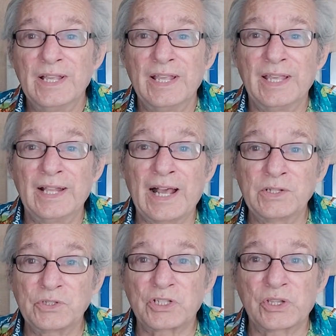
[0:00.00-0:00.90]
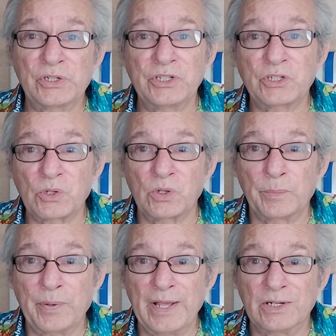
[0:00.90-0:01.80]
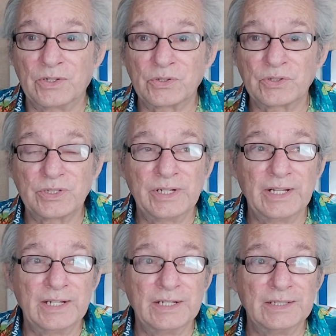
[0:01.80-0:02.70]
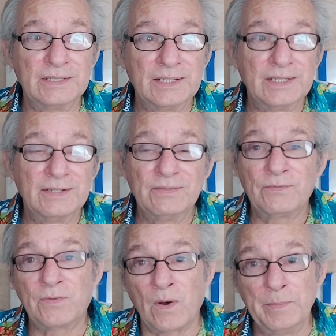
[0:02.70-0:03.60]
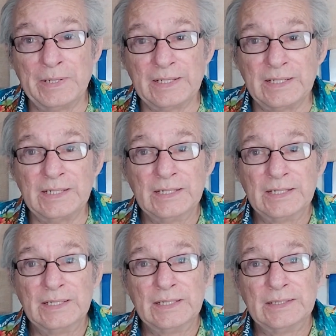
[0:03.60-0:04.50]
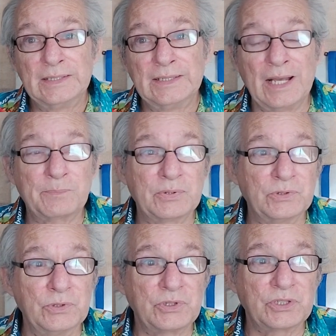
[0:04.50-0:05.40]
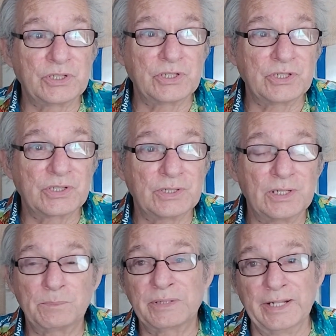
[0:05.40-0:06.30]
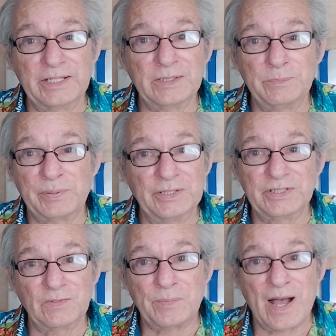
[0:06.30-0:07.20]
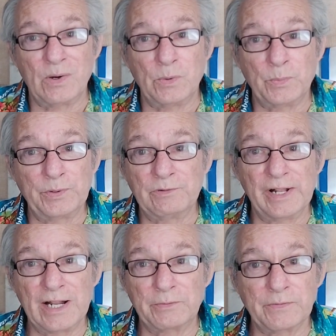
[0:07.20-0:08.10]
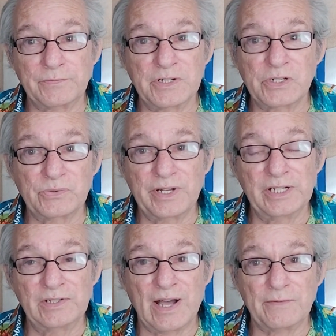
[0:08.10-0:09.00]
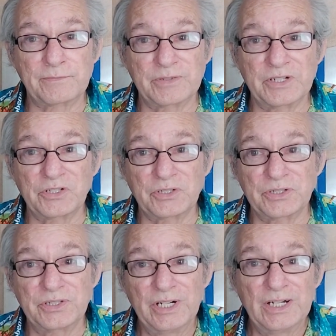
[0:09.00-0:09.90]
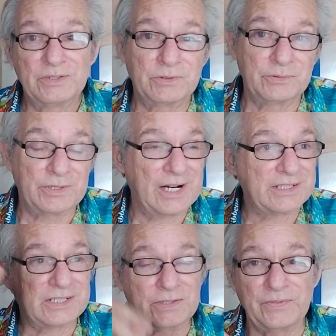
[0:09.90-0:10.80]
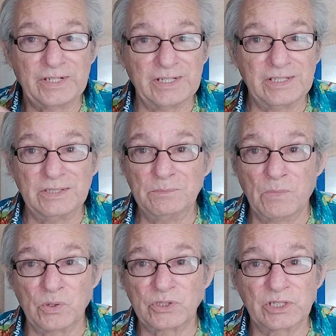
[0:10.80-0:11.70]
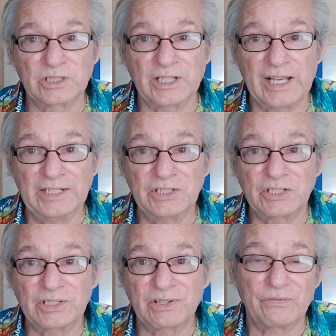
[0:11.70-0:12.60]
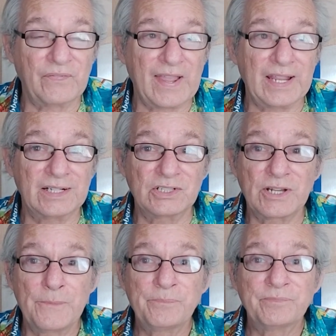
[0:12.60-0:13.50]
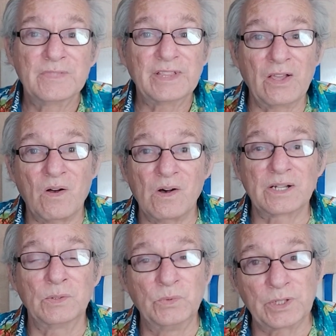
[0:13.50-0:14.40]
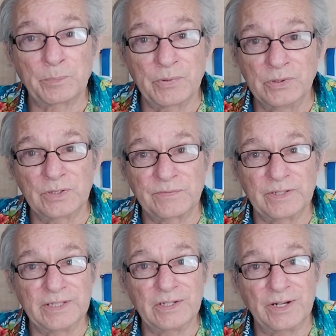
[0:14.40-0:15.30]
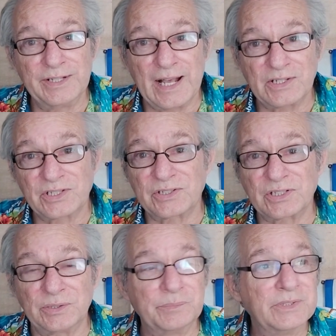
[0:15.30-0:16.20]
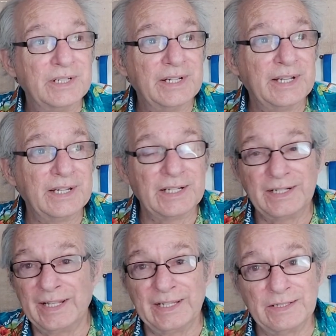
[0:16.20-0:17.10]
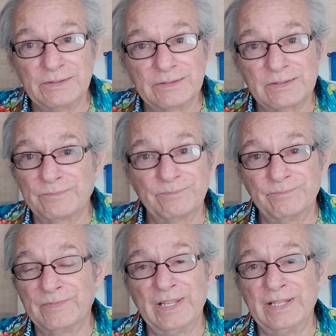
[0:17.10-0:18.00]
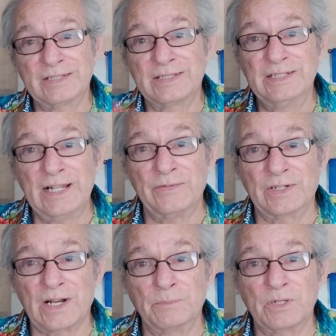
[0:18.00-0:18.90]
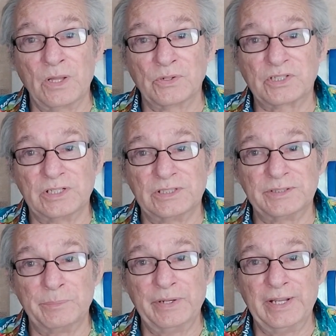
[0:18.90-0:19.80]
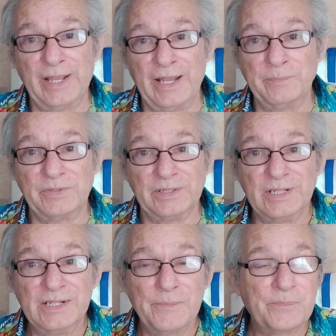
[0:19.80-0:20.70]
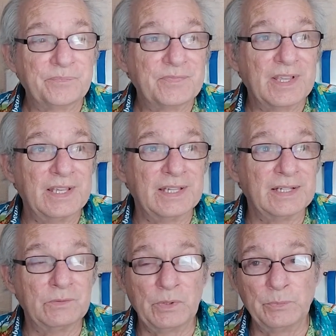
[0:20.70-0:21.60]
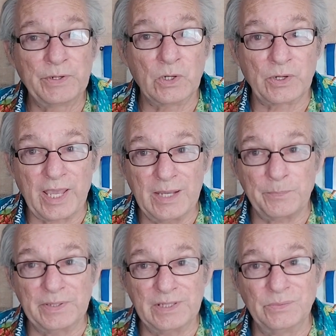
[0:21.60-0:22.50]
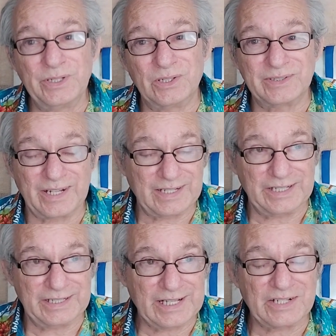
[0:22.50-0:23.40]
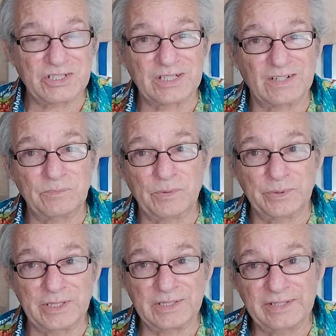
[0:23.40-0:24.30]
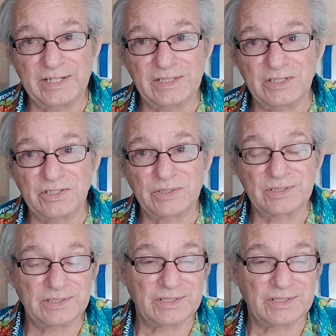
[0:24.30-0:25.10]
and I use 30 solar panels. And for me, that produces plenty of power. We run our refrigerator, our freezer, we run our TV, most of the lights, the fans. They all can work beautifully on that system, and it's never come close to being empty. And when we go camping, we don't take any of that stuff, but we take these